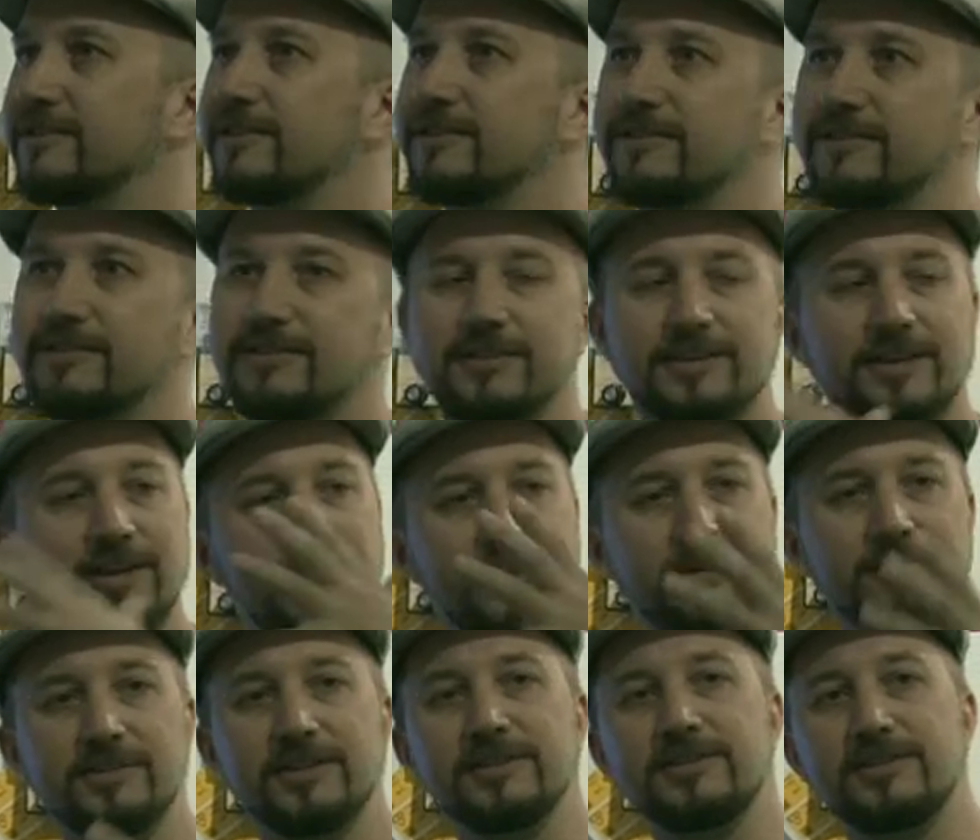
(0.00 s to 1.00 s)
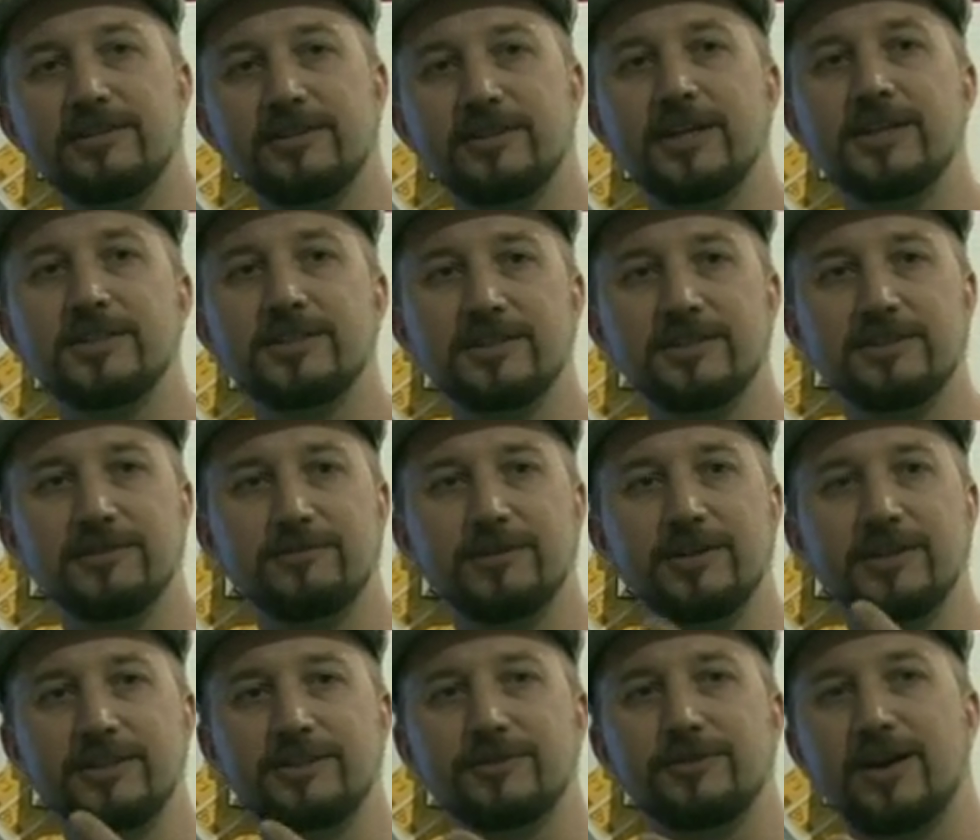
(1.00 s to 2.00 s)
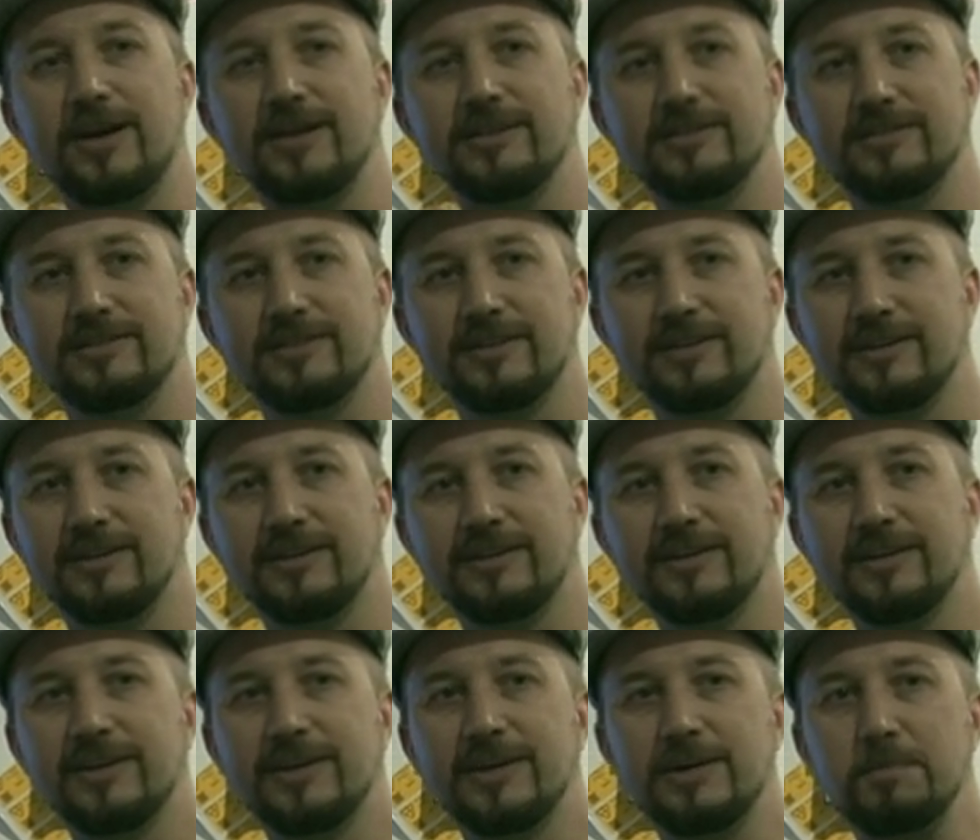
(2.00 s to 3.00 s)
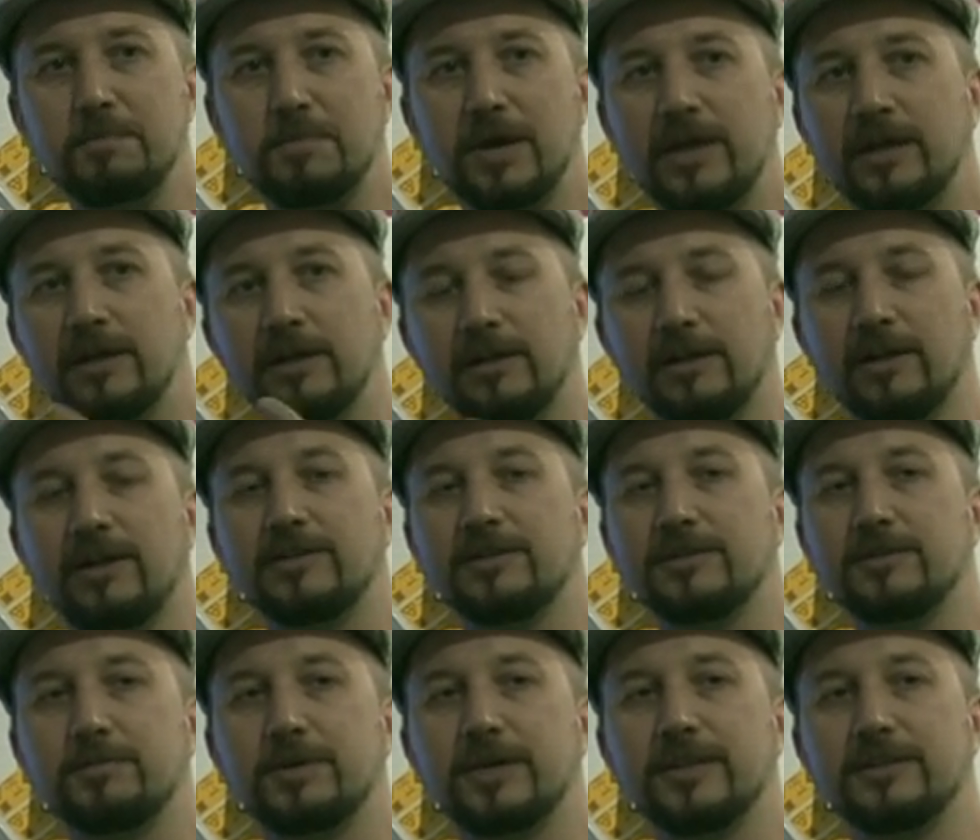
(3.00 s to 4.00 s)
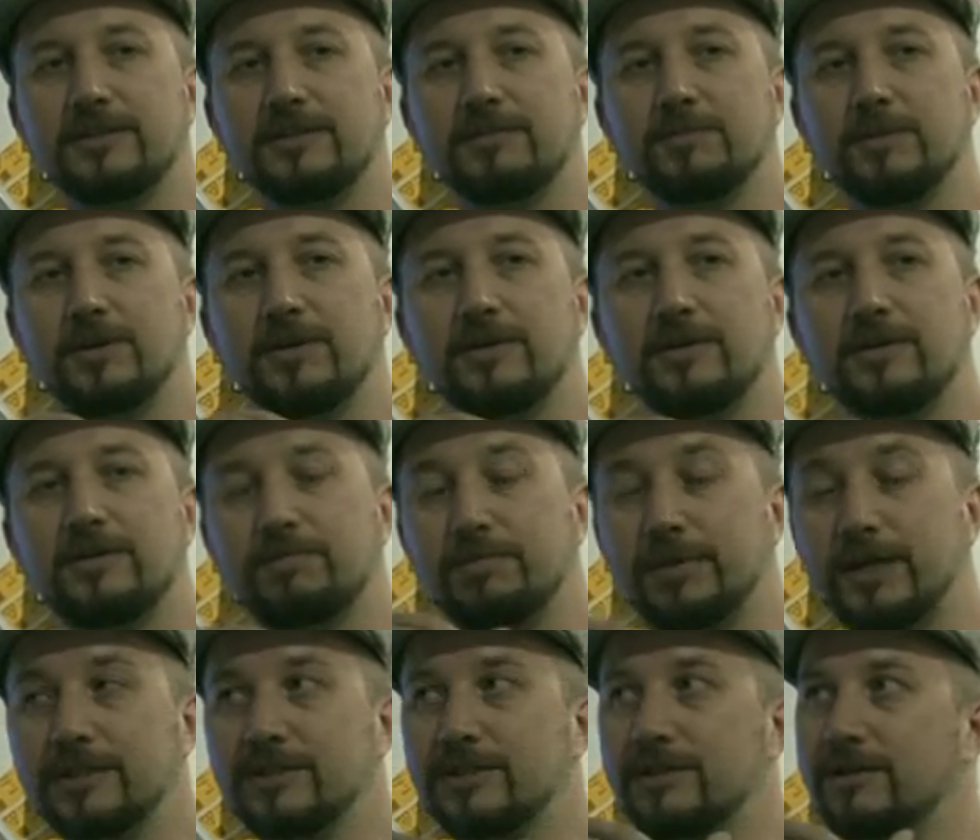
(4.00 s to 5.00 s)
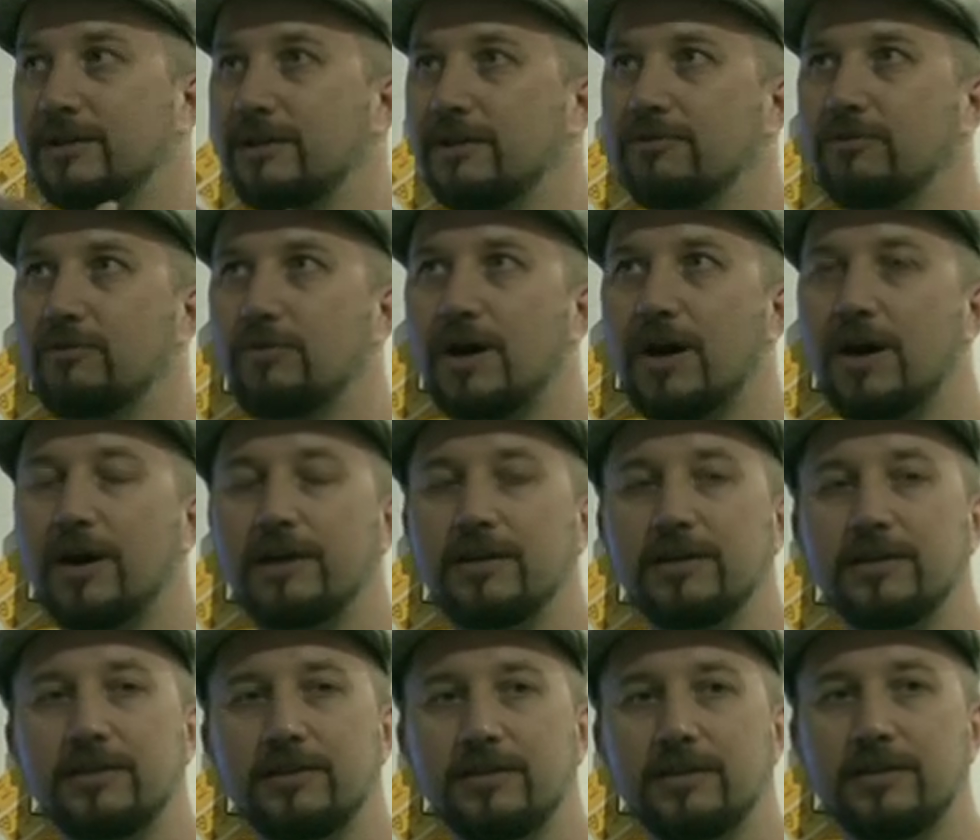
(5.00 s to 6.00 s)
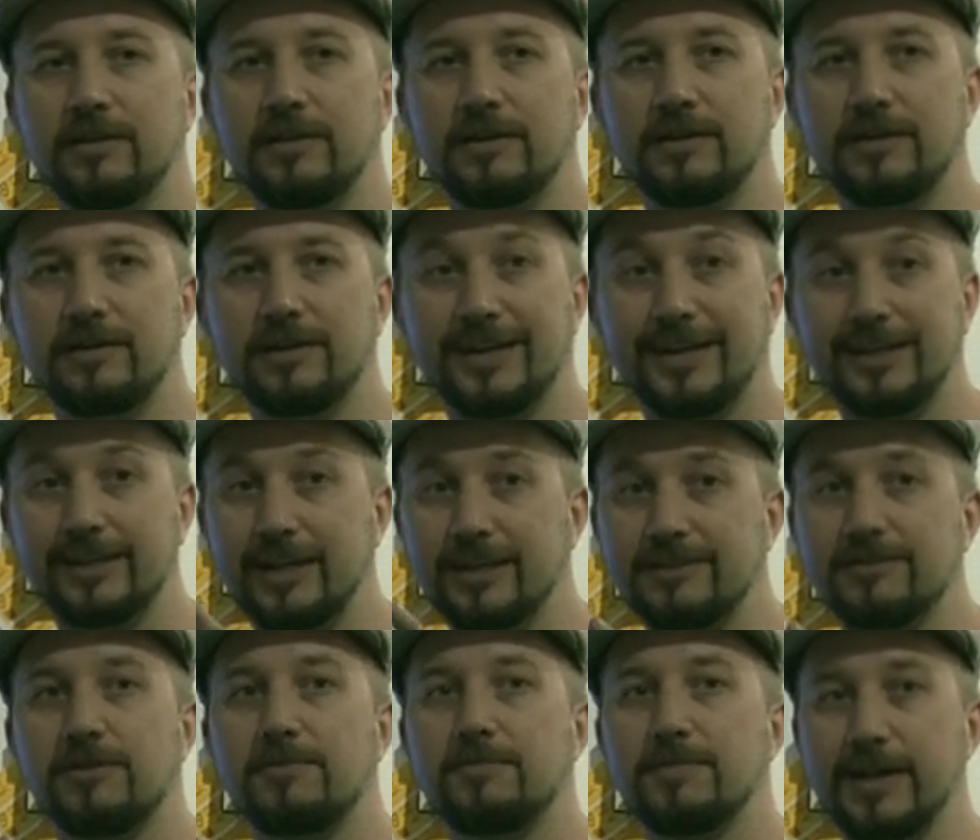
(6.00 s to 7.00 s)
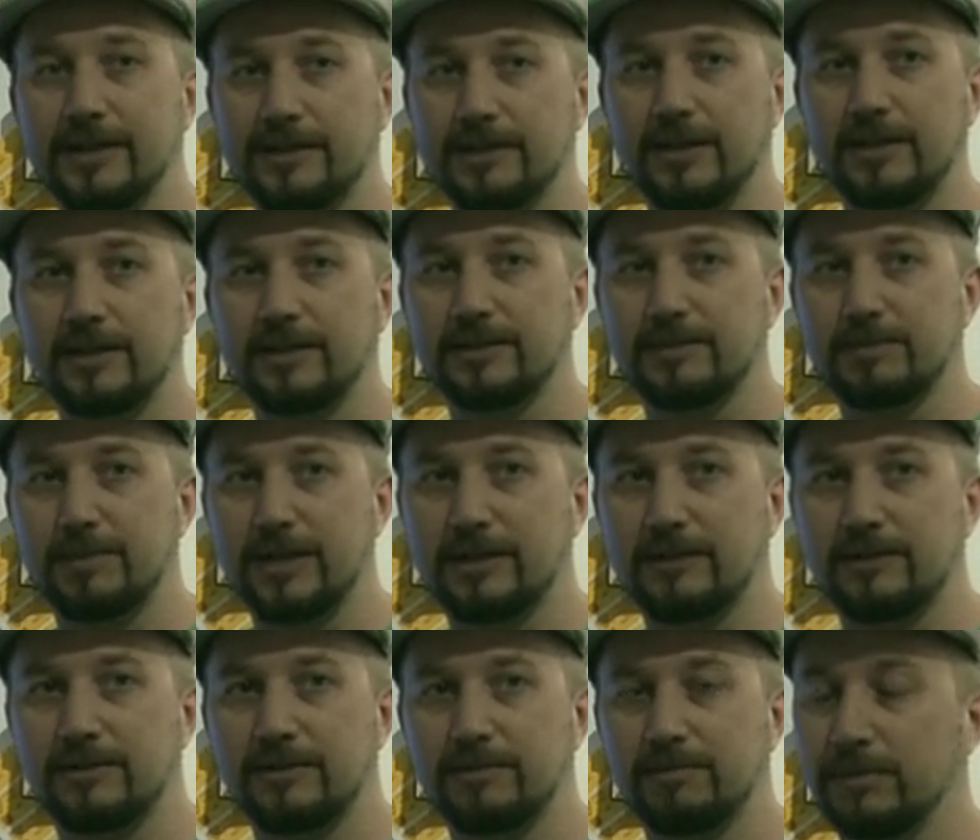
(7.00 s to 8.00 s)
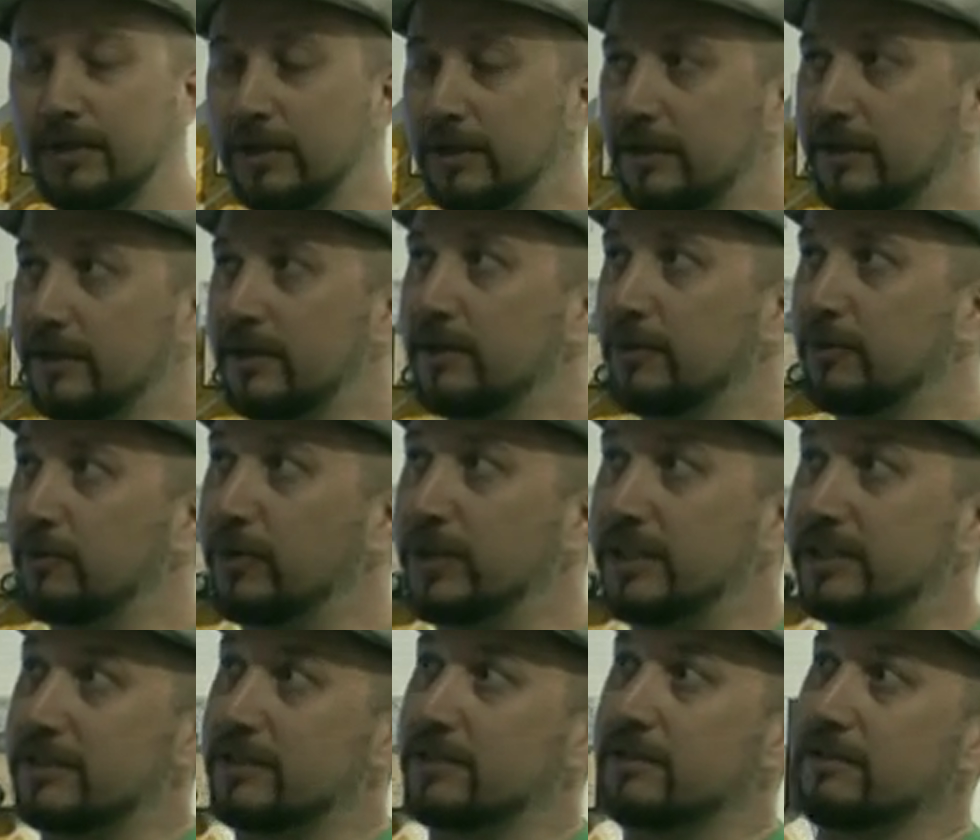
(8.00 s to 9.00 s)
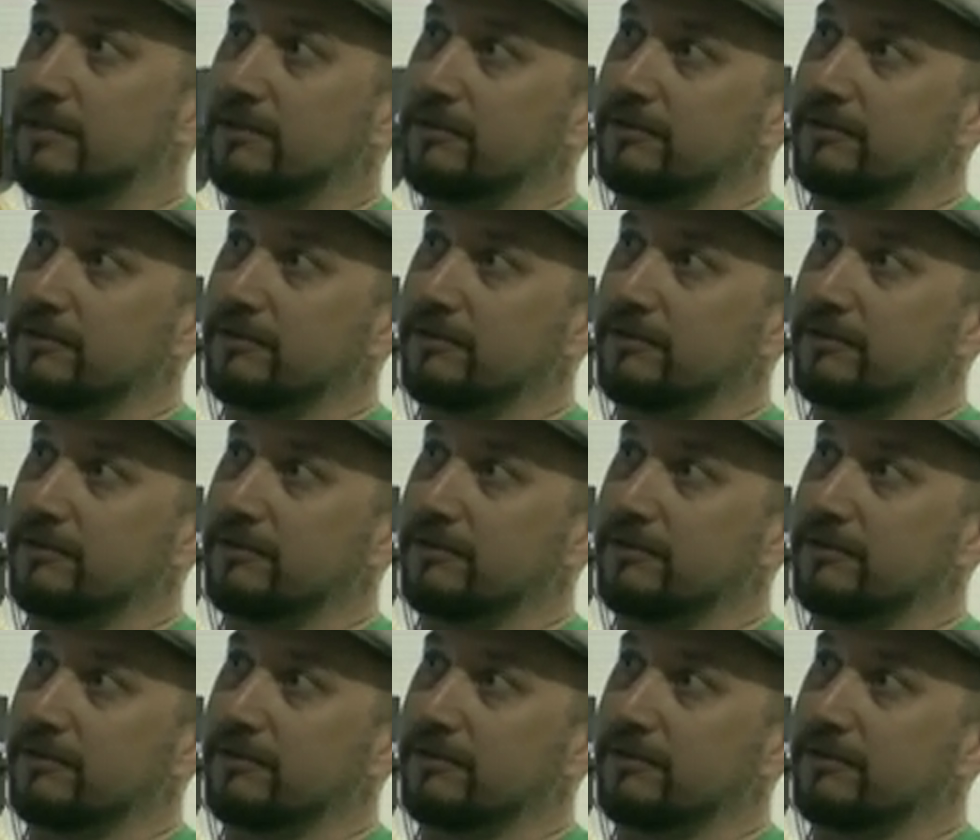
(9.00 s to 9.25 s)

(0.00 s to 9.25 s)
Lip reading: This kind of installation really tries to paint a larger picture of why the electromagnetic spectrum, which